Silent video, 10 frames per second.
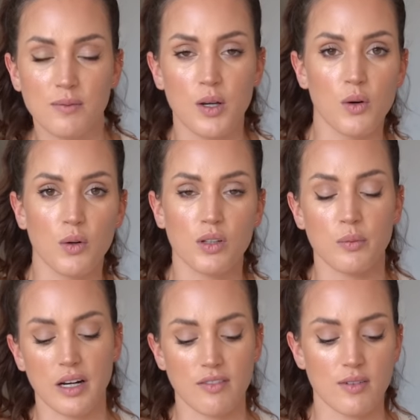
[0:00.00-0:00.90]
goal or
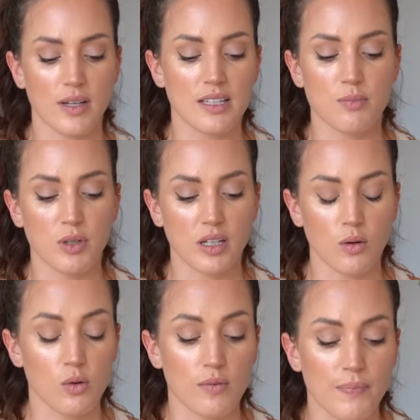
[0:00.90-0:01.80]
whatever. It's pretty
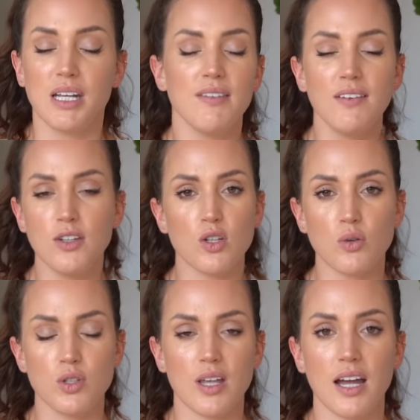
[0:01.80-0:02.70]
cool. But even if you
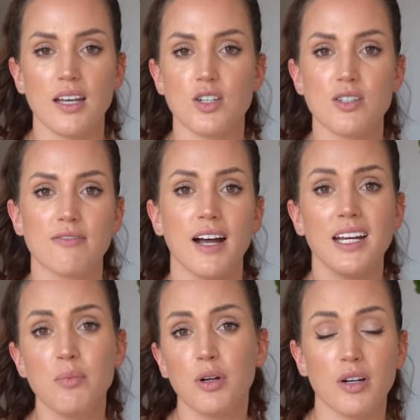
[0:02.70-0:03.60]
don't do that, just
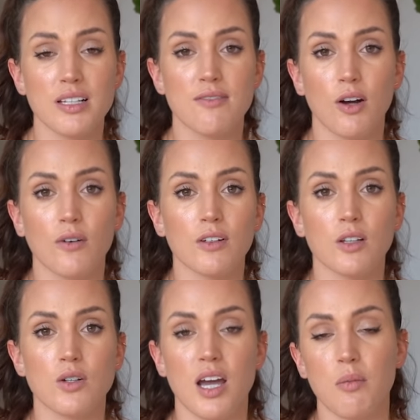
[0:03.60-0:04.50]
find a progressive
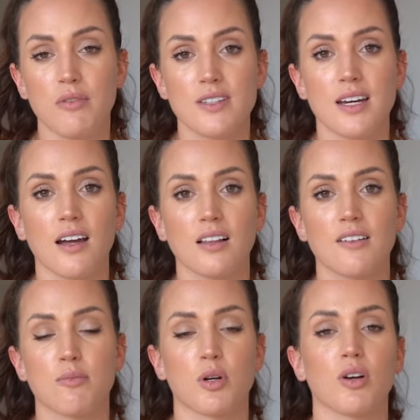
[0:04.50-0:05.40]
overload type of style
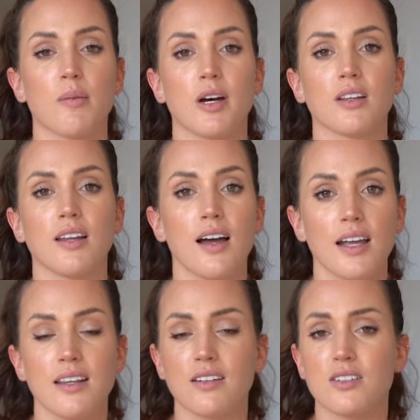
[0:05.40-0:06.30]
lift program
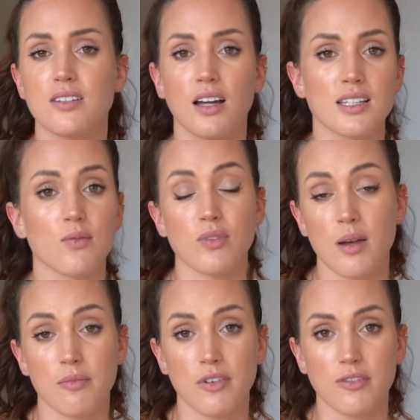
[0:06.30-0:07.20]
online. There's tons of
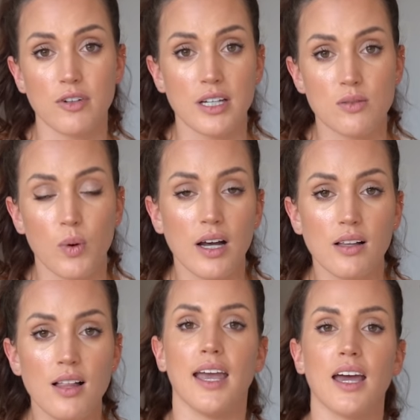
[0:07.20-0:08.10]
them for free as
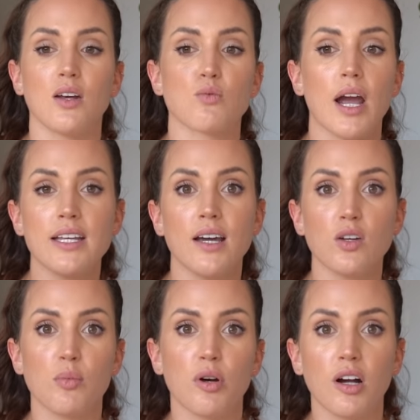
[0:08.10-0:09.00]
well. And write down
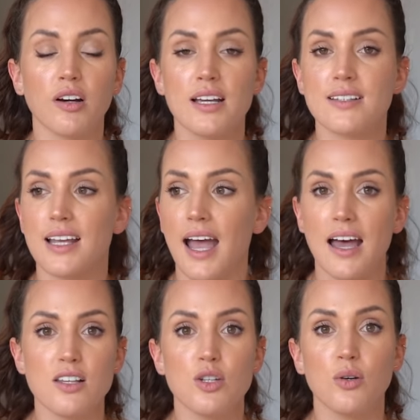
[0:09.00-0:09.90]
your progress
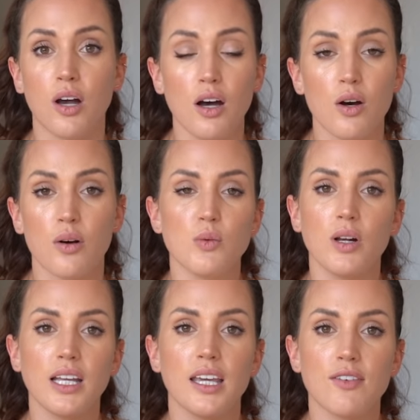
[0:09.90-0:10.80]
as you go. You
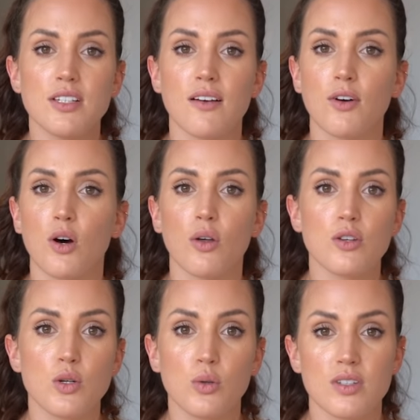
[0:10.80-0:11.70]
wanna give yourself all
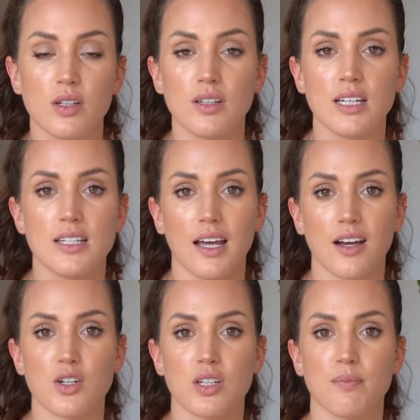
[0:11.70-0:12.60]
the tools that you need to
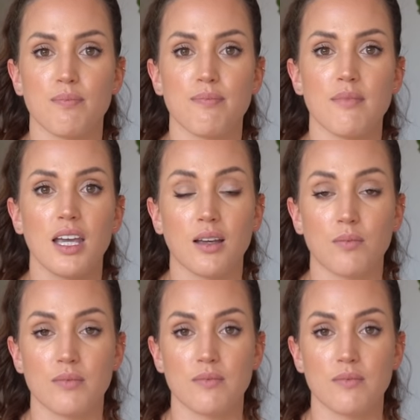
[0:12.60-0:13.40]
actually make